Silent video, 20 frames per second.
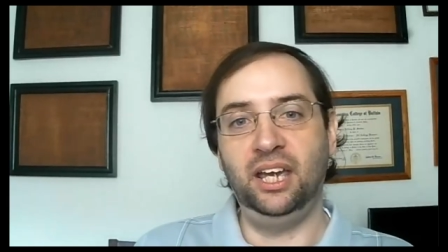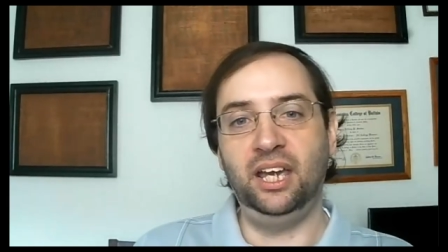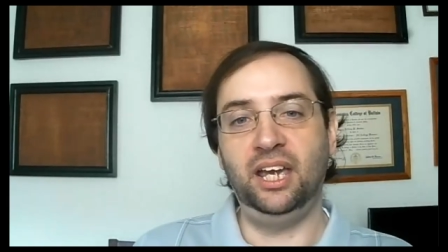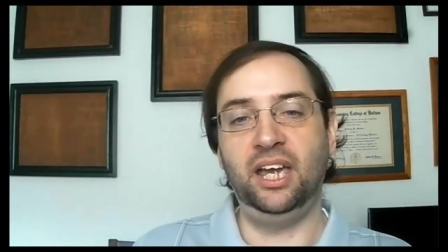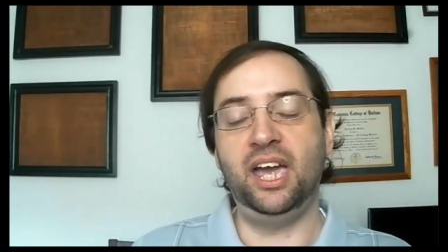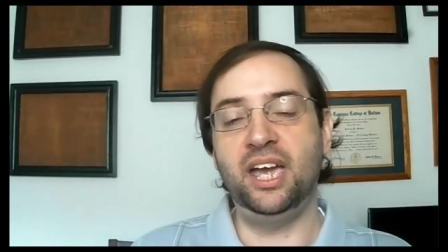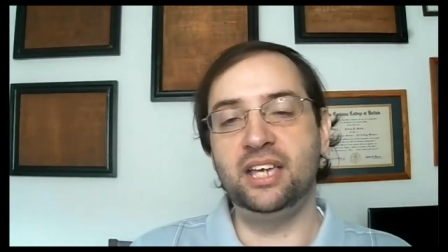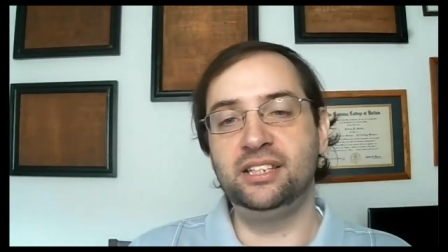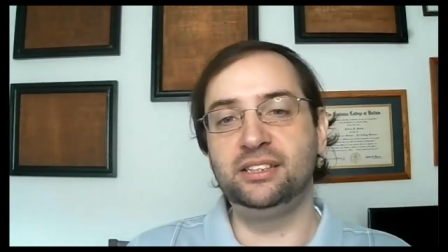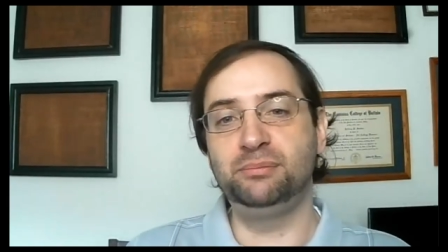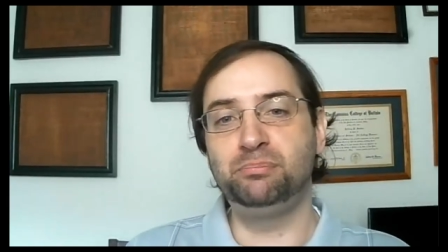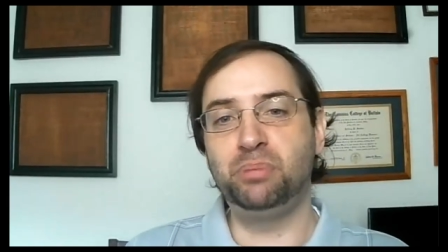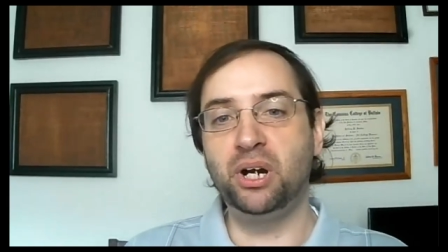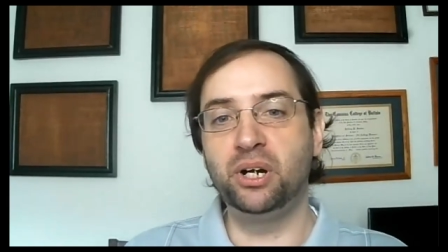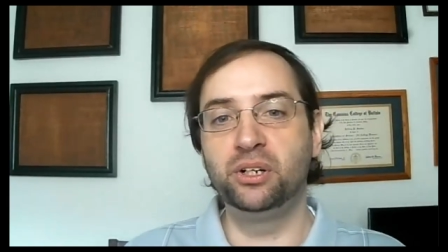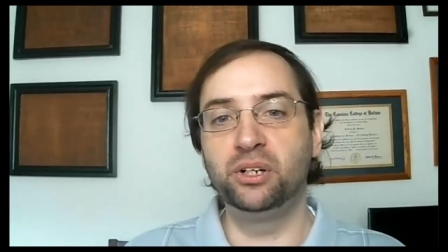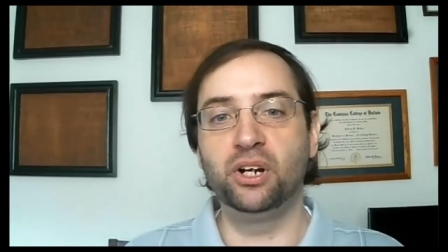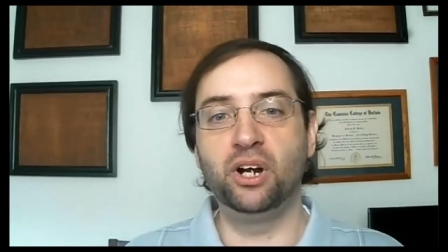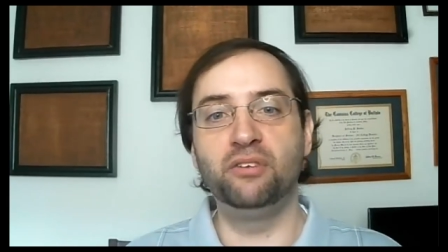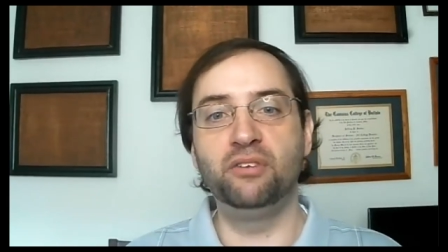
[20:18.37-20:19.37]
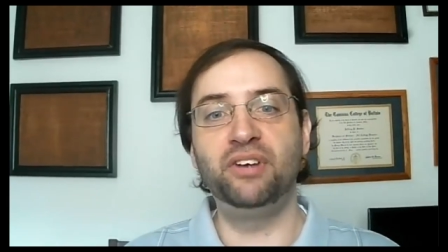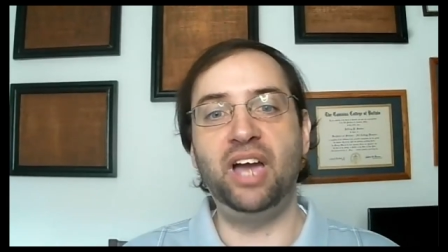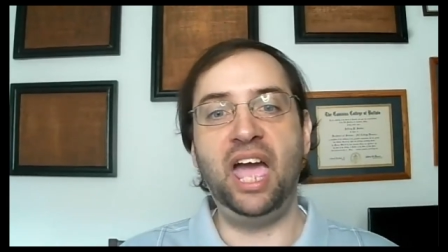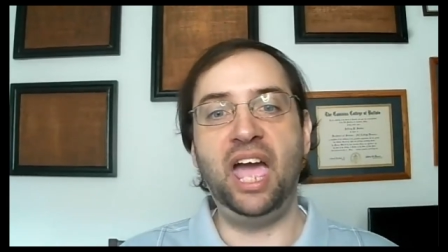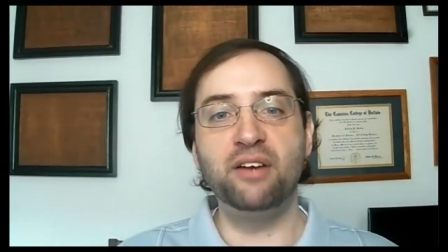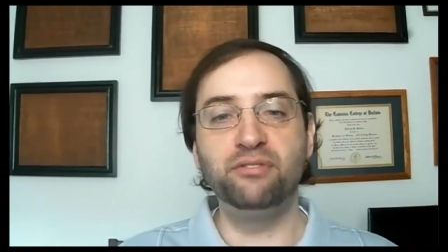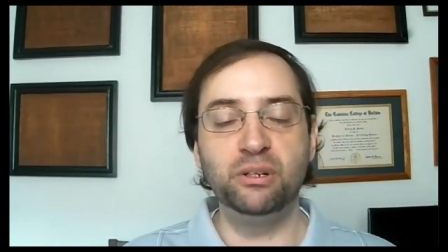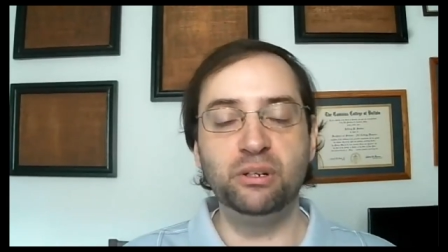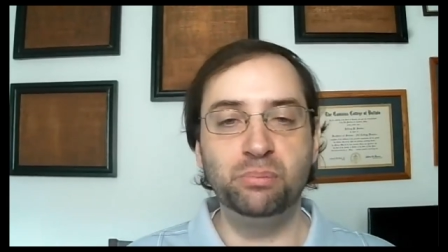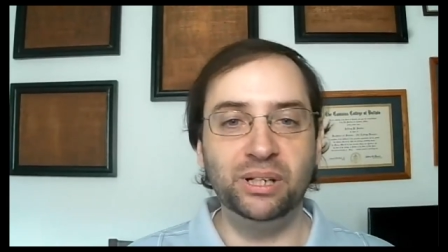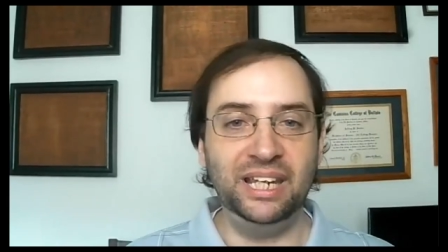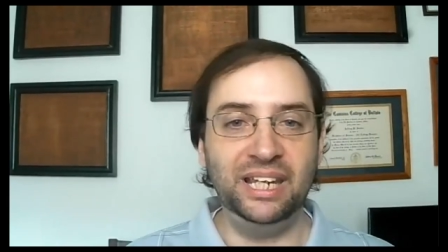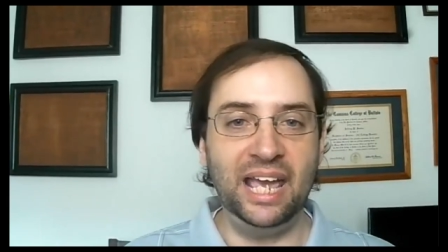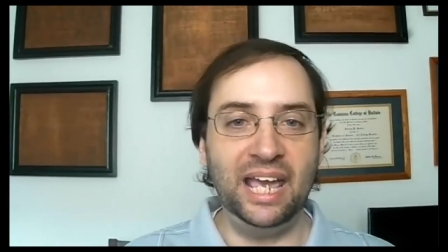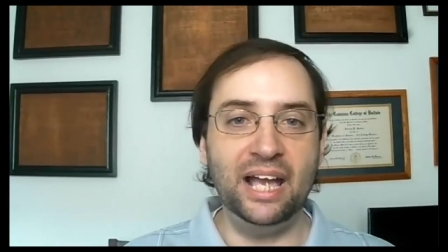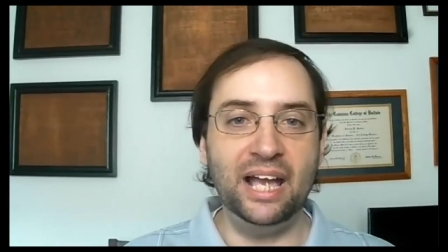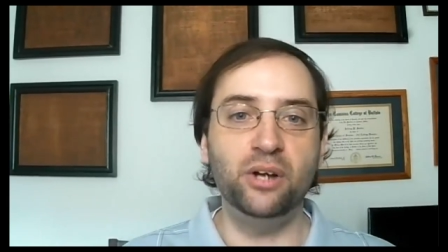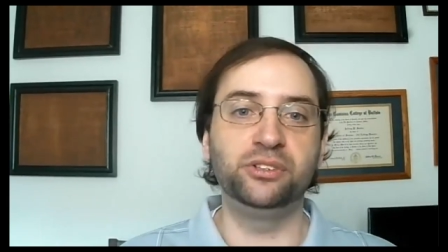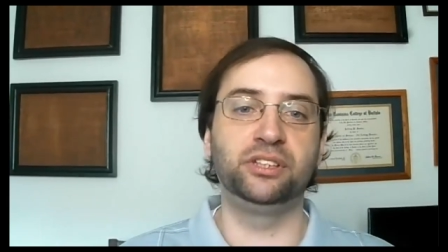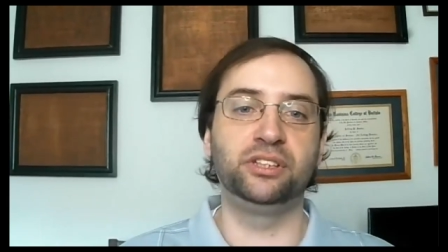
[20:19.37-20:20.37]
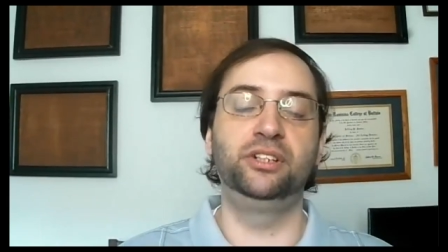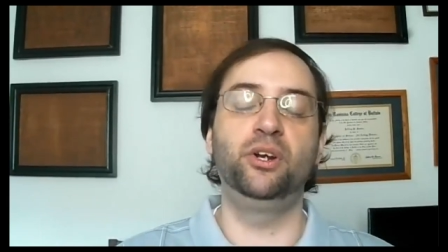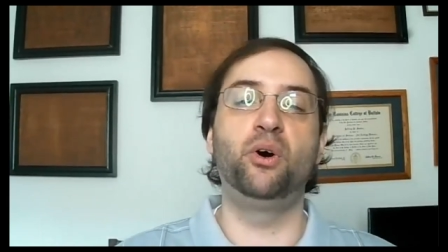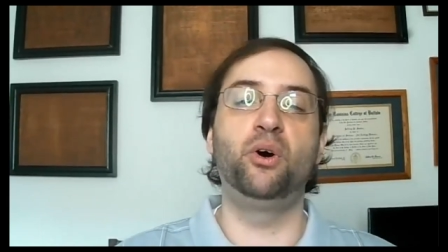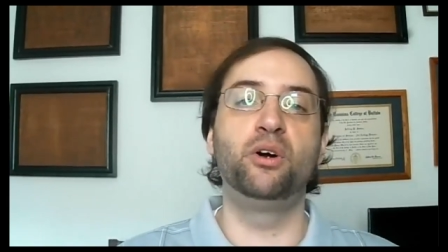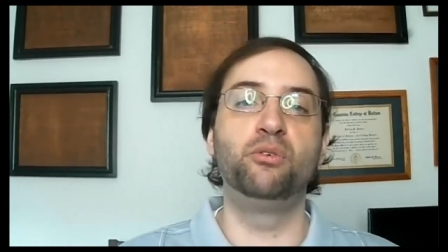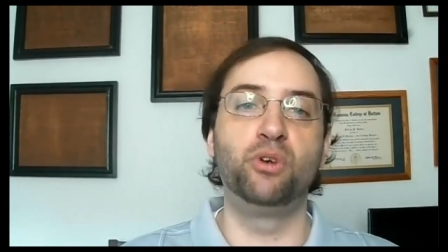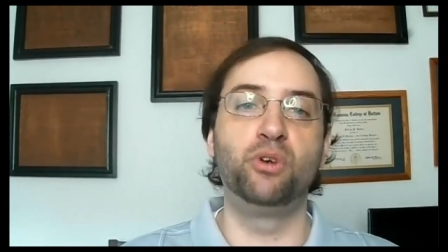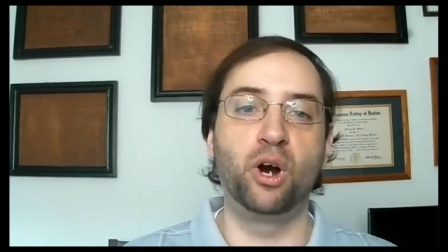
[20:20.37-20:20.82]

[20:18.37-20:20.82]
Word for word: as part of everybody else, you know, a,